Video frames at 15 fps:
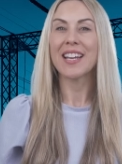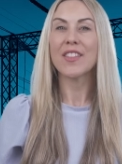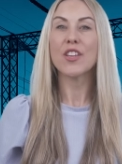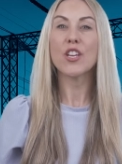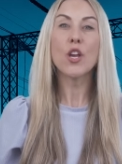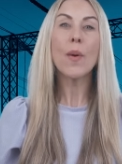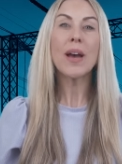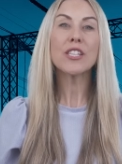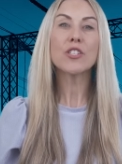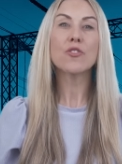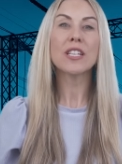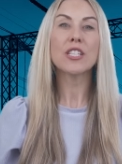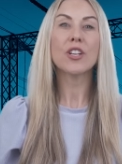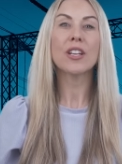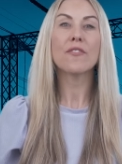the US
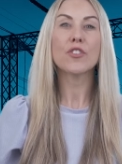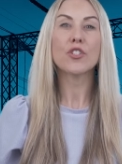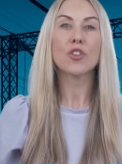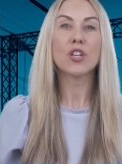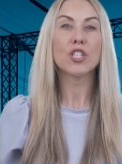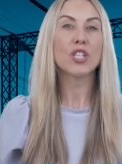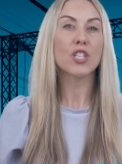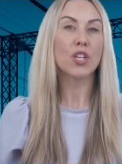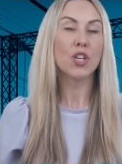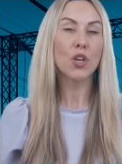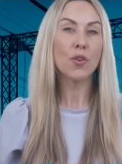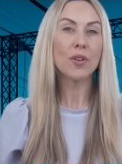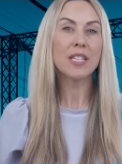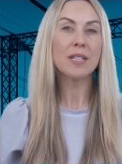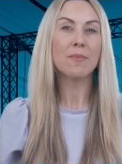critical infrastructure
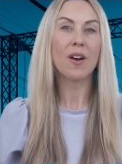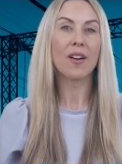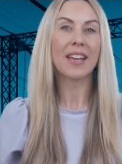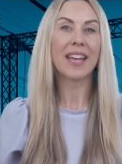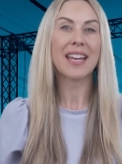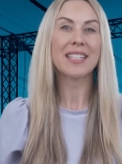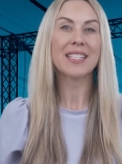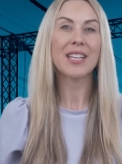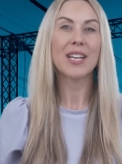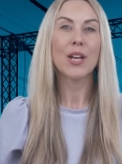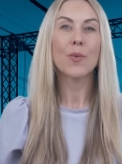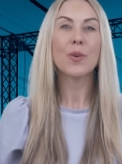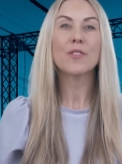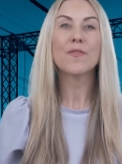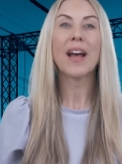security market
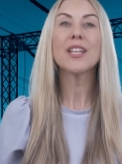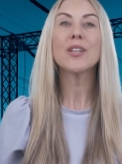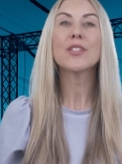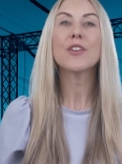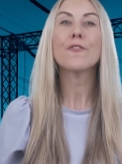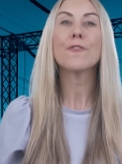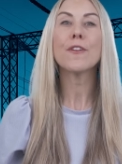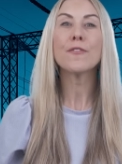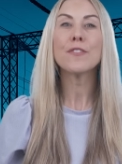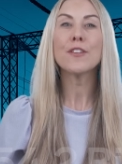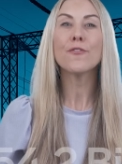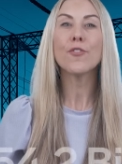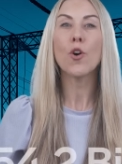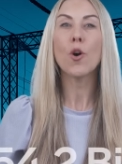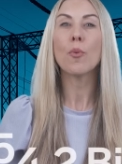was valued at
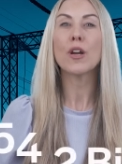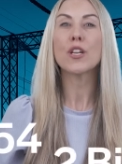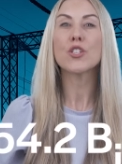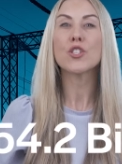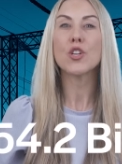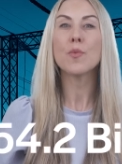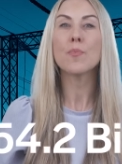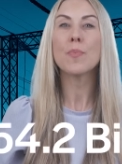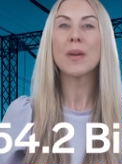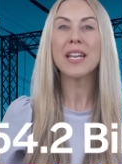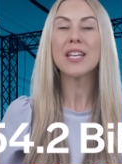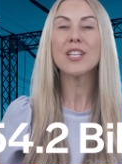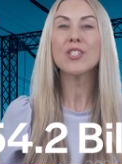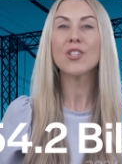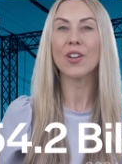$54.2
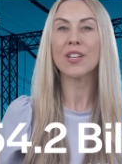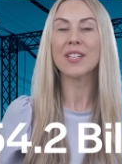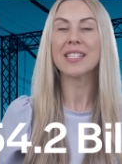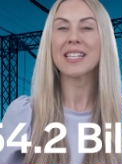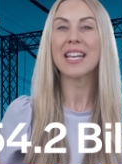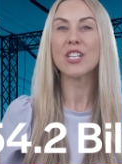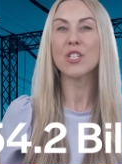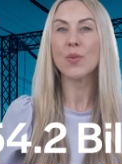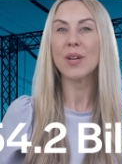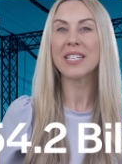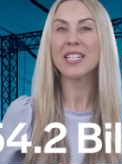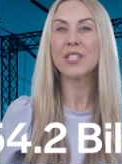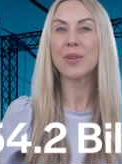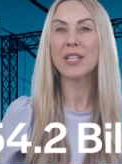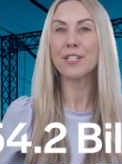billion in
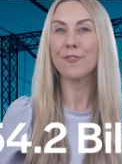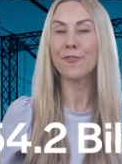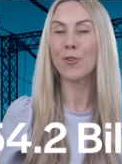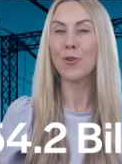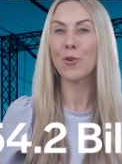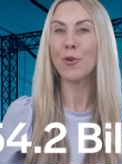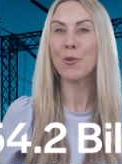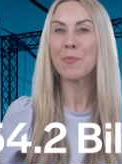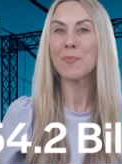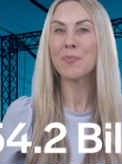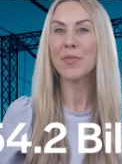2024,